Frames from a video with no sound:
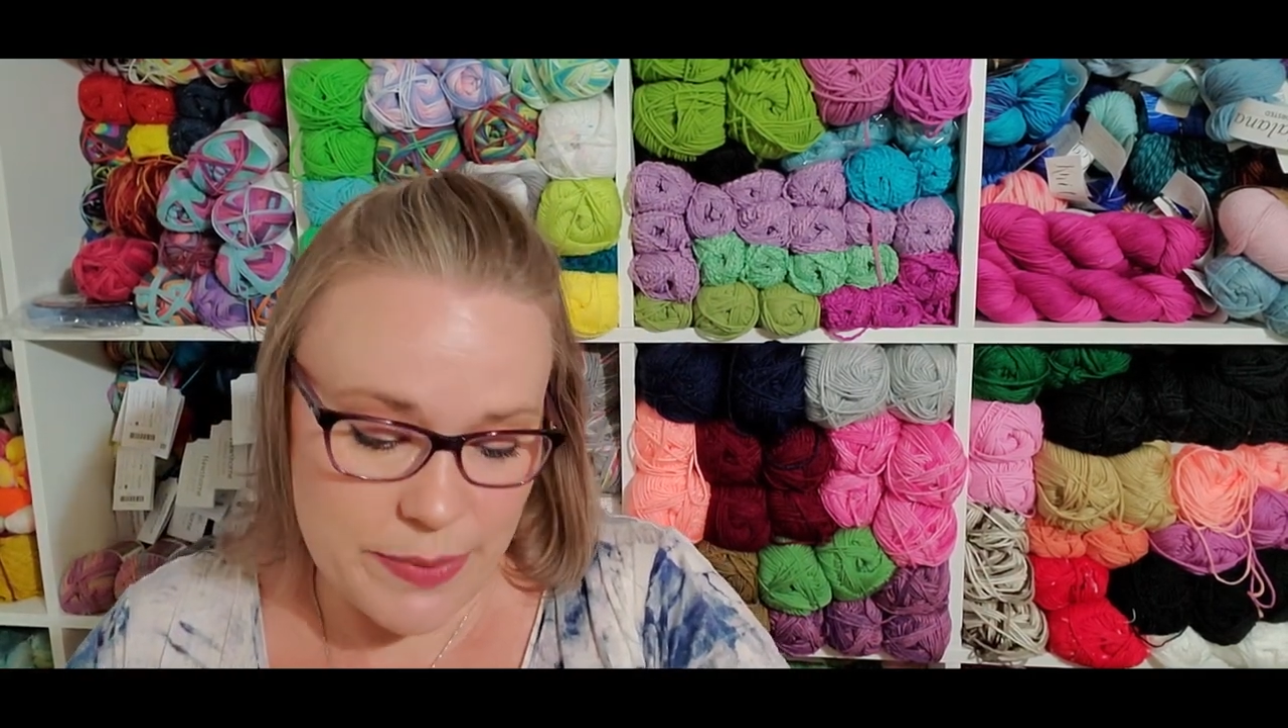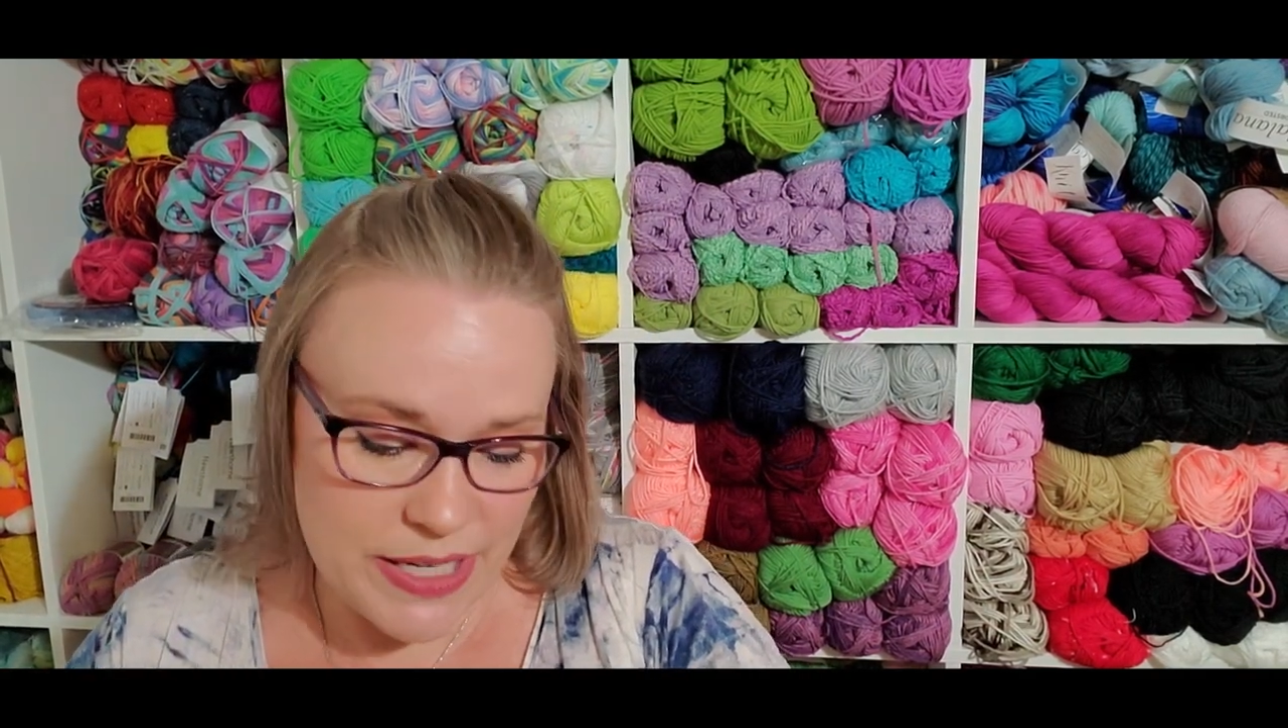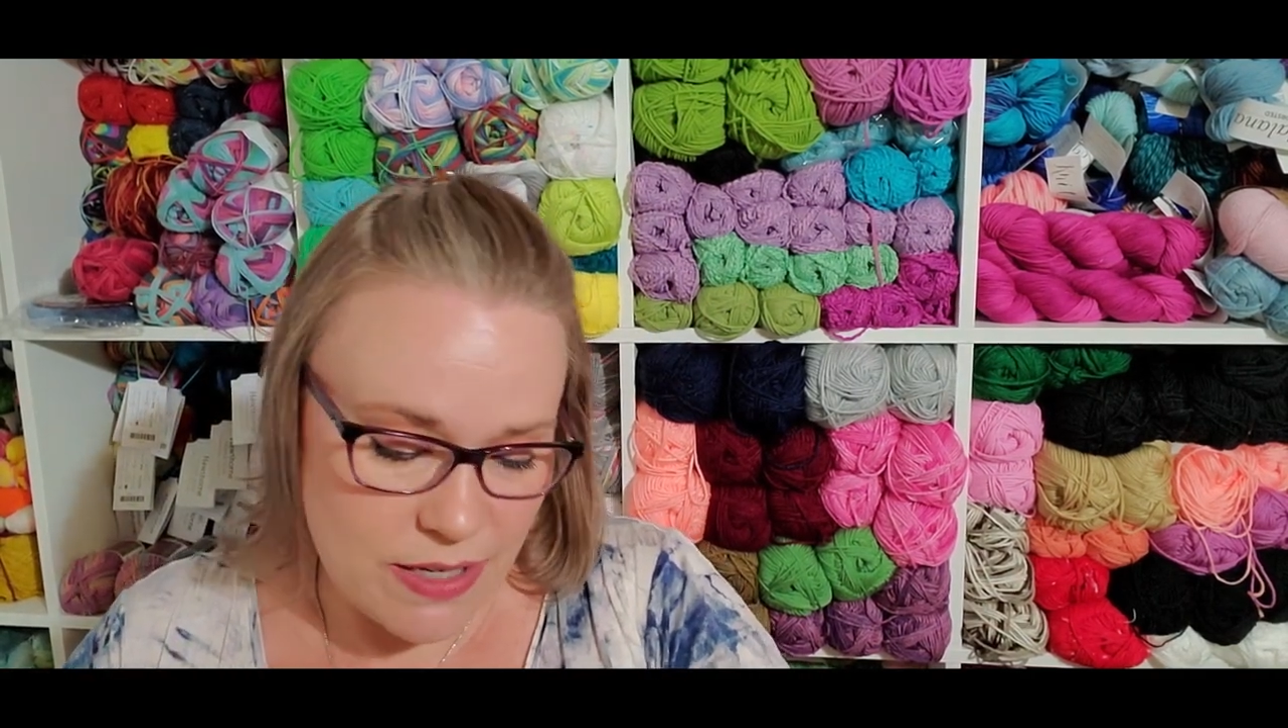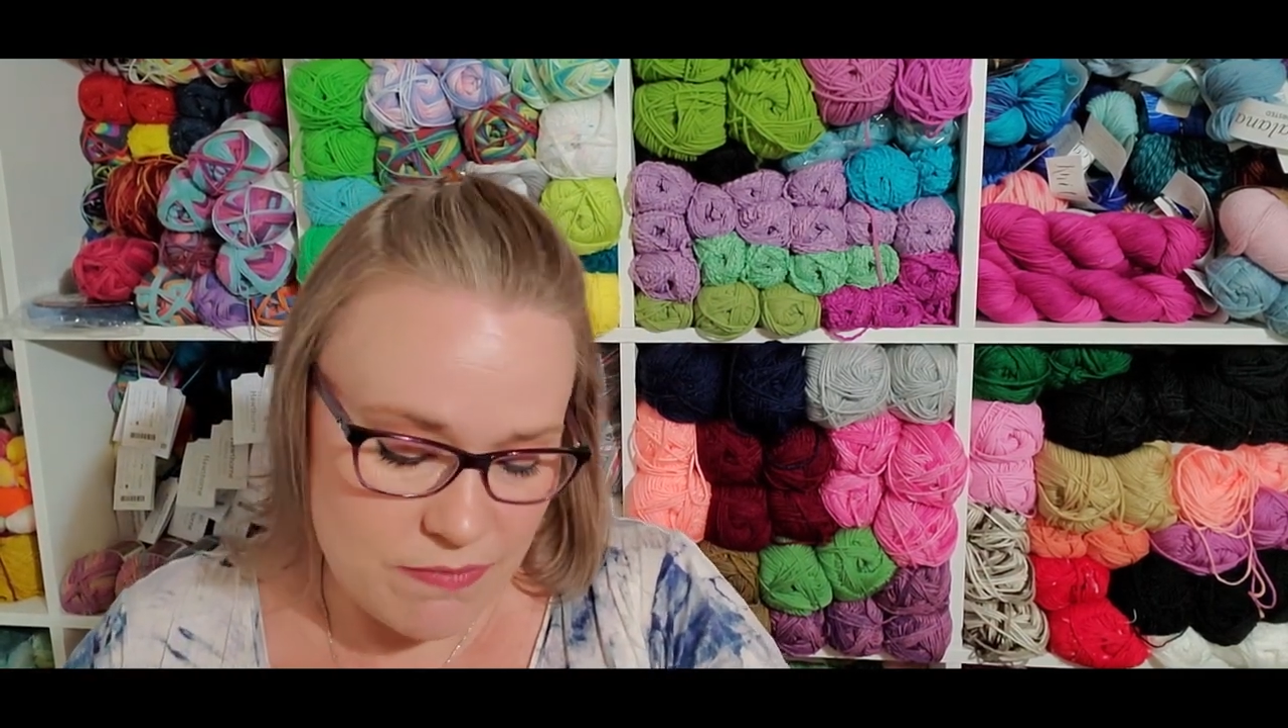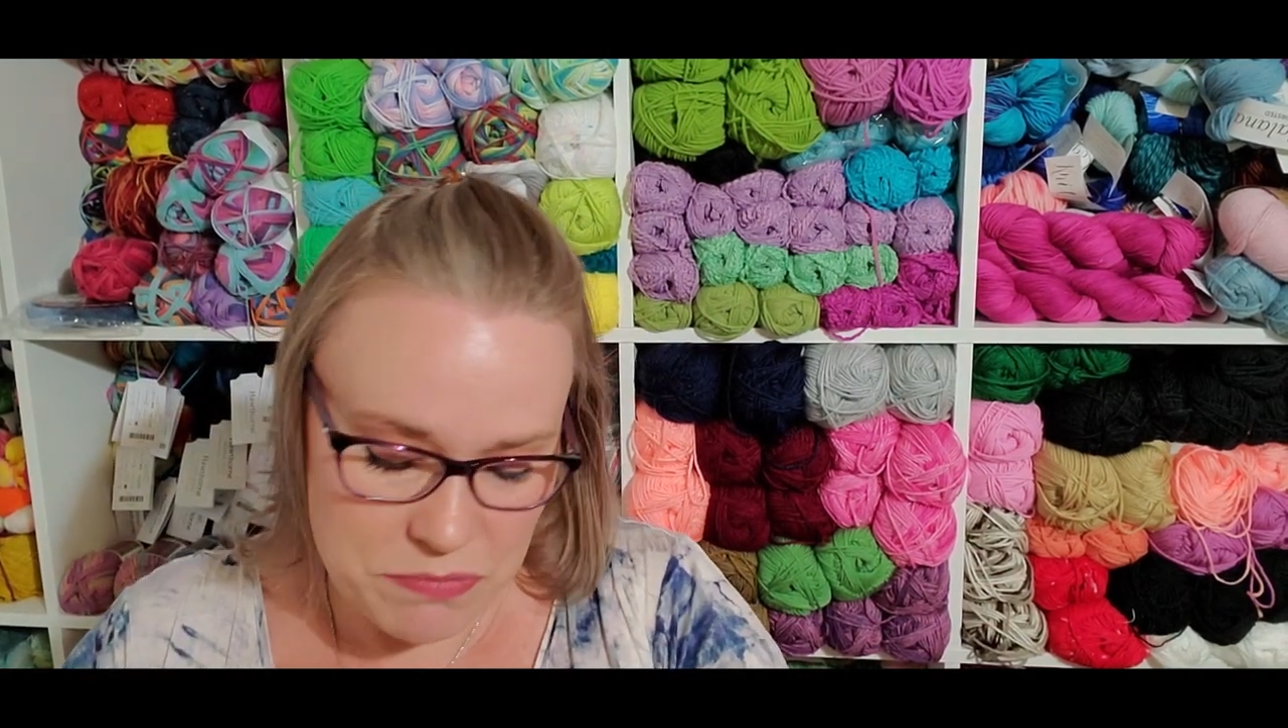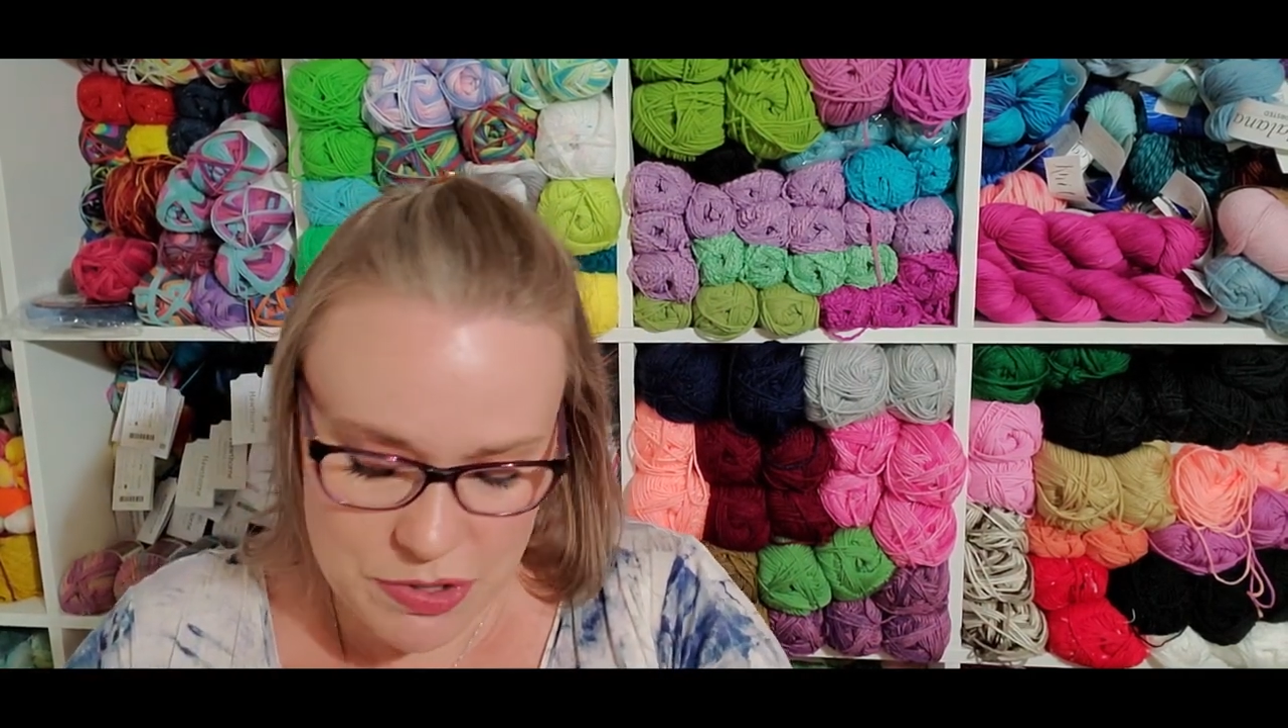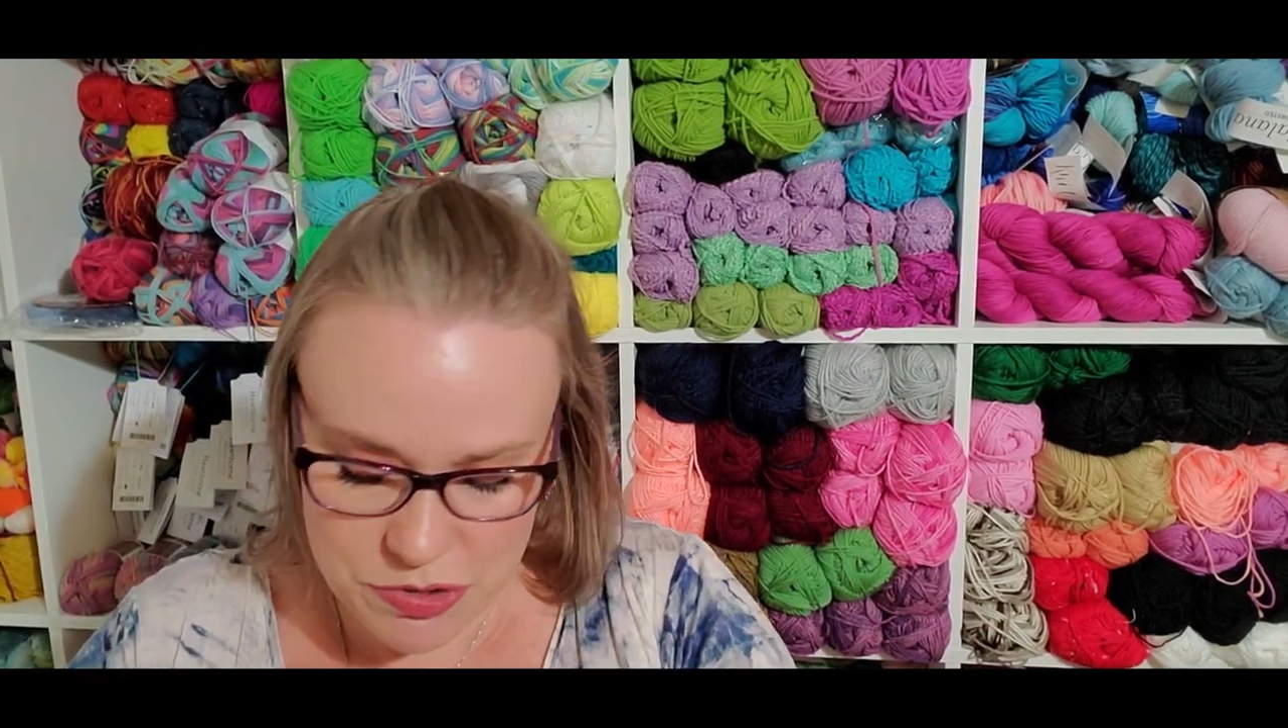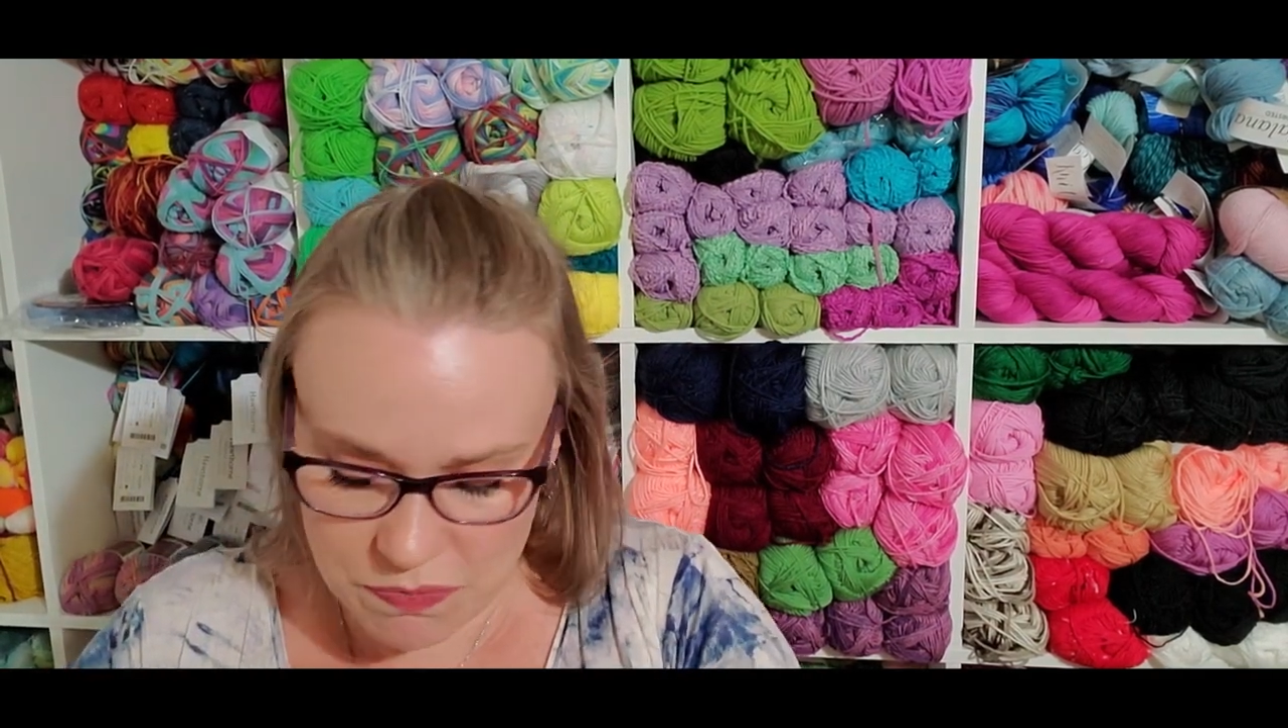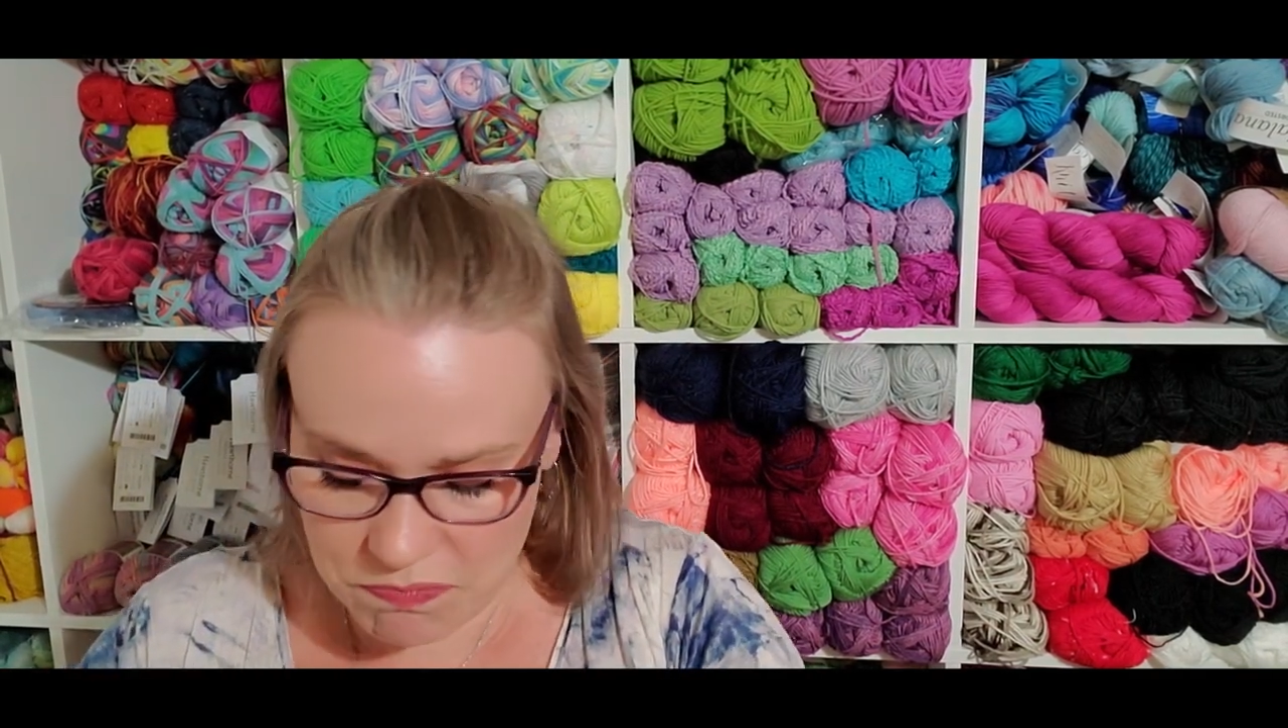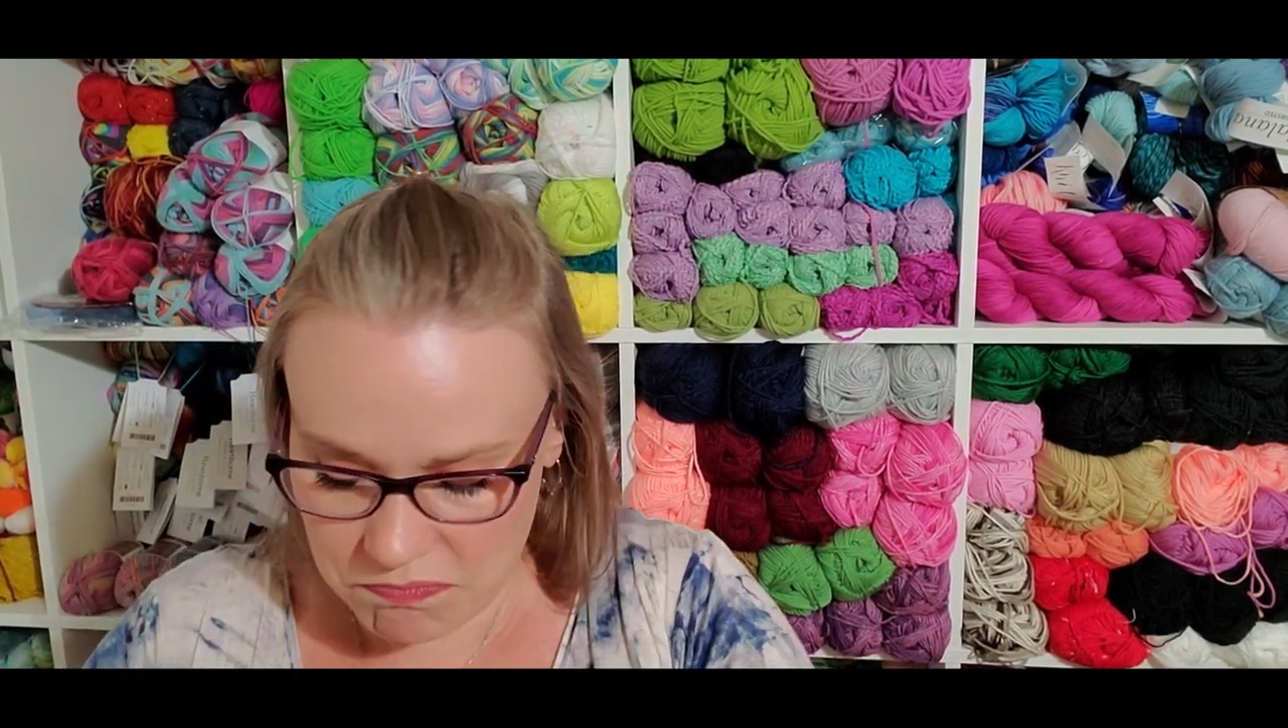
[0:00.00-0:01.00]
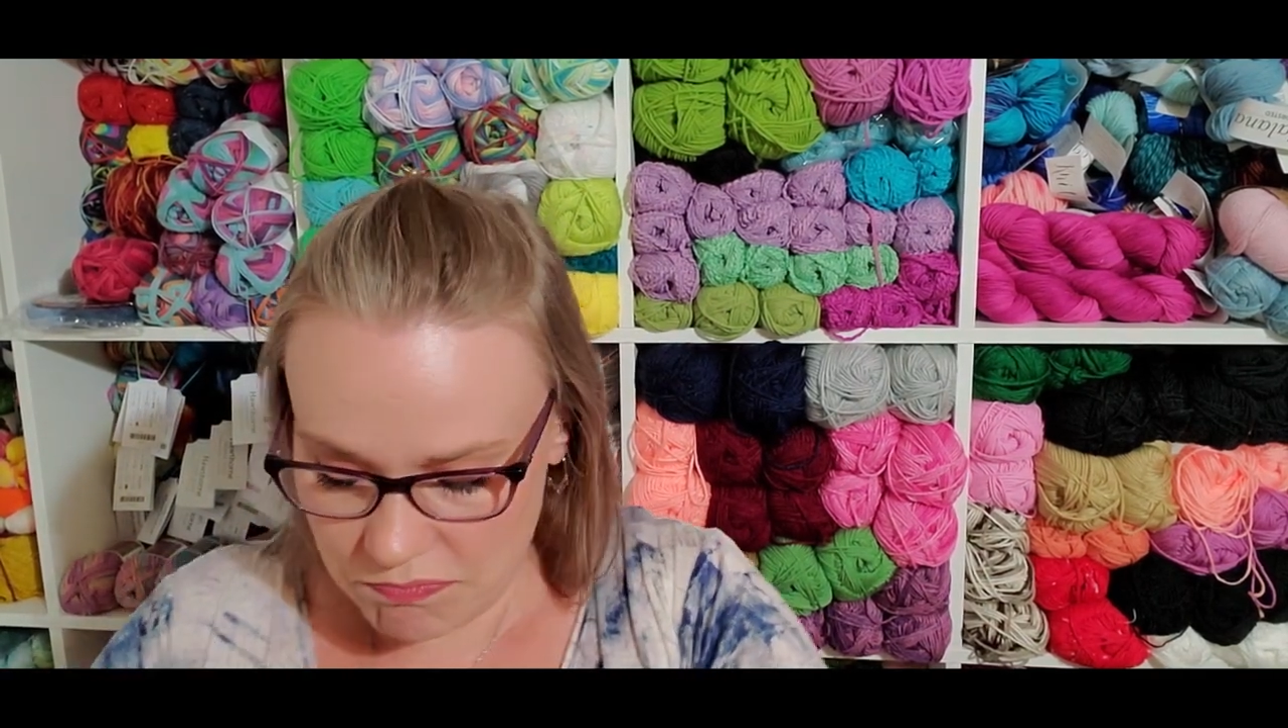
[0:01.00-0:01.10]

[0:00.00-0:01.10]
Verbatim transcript: week, which